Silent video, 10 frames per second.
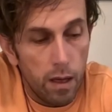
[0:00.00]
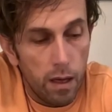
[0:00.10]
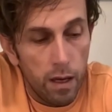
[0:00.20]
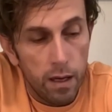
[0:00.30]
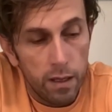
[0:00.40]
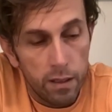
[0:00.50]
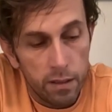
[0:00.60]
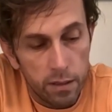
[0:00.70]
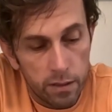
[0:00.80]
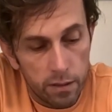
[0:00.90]

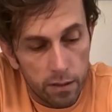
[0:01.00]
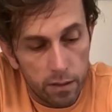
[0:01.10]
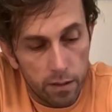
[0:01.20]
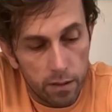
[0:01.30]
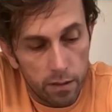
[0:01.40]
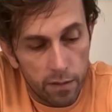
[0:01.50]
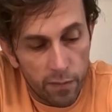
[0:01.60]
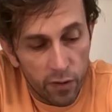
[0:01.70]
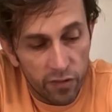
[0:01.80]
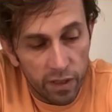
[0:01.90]
and the
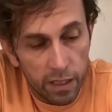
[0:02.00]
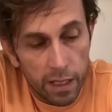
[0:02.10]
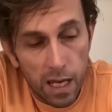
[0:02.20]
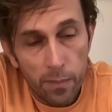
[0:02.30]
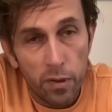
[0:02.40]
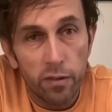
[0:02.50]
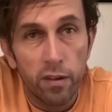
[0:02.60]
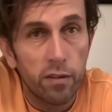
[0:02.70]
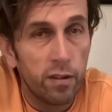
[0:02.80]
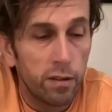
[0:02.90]
first thing that happens
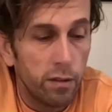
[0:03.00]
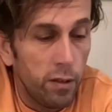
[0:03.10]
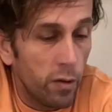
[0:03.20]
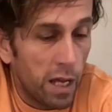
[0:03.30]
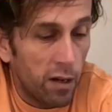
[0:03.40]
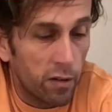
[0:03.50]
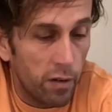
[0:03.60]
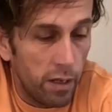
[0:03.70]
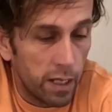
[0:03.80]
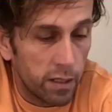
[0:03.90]
is that you're now
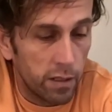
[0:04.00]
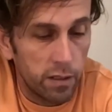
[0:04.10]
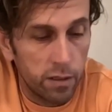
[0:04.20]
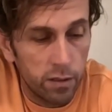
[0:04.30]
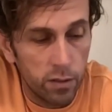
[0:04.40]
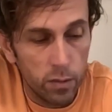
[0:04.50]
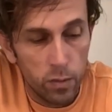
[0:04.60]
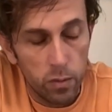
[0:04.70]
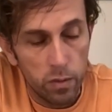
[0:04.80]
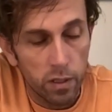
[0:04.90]
connected
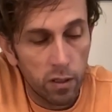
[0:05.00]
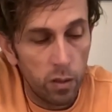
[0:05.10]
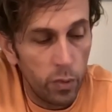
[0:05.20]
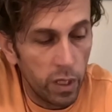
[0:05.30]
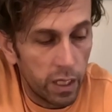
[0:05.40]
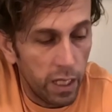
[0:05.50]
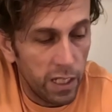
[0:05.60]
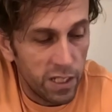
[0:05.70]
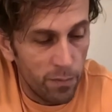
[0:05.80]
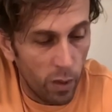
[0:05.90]
to the
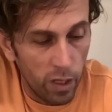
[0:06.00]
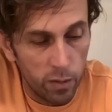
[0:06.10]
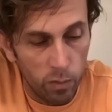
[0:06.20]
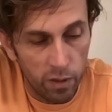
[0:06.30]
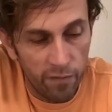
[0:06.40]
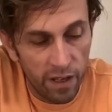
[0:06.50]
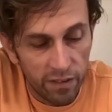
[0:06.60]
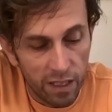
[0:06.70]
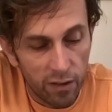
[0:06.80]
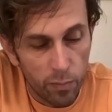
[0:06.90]
communication module, the
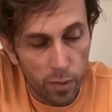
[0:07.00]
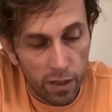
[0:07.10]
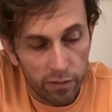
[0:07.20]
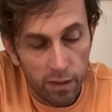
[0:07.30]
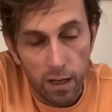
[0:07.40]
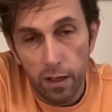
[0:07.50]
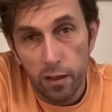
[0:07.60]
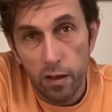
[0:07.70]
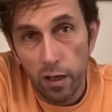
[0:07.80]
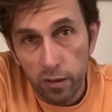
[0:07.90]
VESC Express.
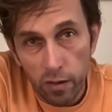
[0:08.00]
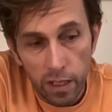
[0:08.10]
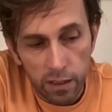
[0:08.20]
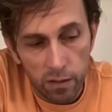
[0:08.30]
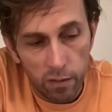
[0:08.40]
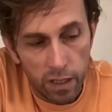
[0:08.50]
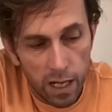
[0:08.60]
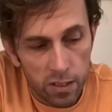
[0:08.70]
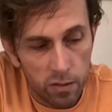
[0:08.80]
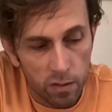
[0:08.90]
You're not connected to the
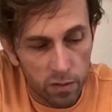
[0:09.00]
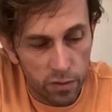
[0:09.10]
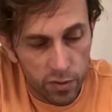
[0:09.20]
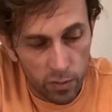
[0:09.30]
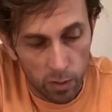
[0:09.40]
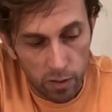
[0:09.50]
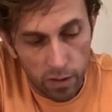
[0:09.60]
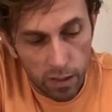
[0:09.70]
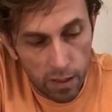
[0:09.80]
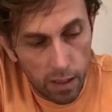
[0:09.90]
actual controller.
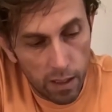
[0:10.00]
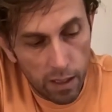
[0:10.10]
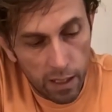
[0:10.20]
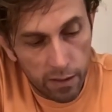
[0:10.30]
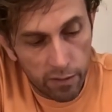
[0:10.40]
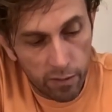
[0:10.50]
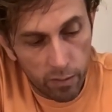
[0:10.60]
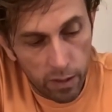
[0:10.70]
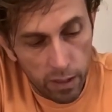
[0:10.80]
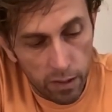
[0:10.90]
And so
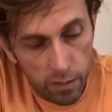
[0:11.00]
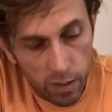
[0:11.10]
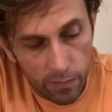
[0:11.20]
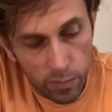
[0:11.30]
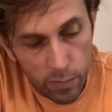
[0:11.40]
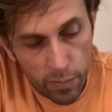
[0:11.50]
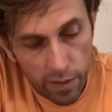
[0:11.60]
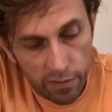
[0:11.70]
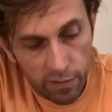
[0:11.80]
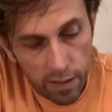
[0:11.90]
here you have to
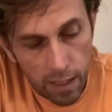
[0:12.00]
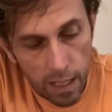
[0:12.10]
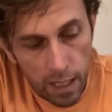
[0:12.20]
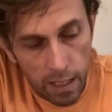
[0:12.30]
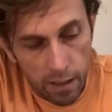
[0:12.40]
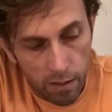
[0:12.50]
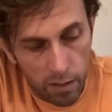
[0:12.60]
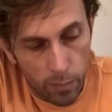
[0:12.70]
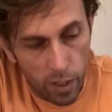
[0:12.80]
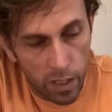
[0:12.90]
press CAN on
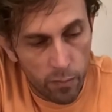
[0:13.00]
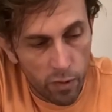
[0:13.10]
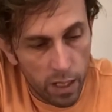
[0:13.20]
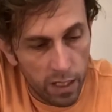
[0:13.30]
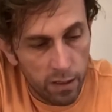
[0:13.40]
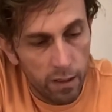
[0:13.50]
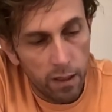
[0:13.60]
the bottom right,